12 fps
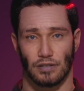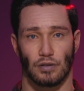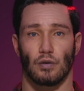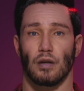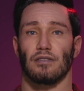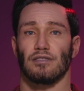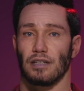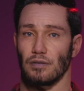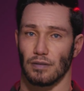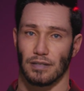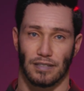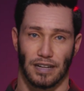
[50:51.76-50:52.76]
across
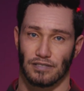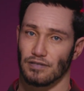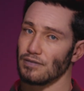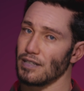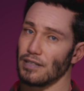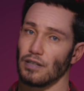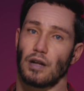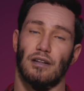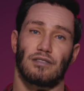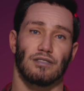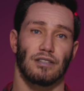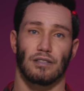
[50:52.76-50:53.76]
every piece of
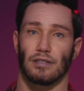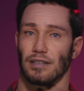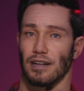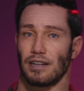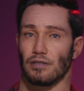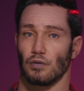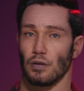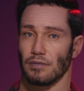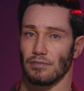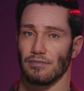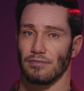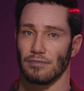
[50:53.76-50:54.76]
technology you engage
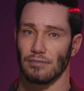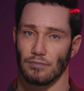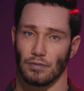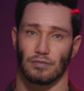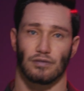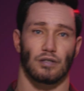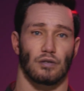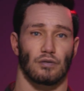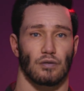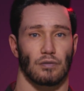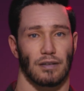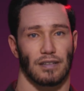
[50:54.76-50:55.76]
with, from
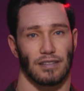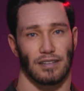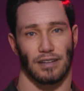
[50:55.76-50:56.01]
social media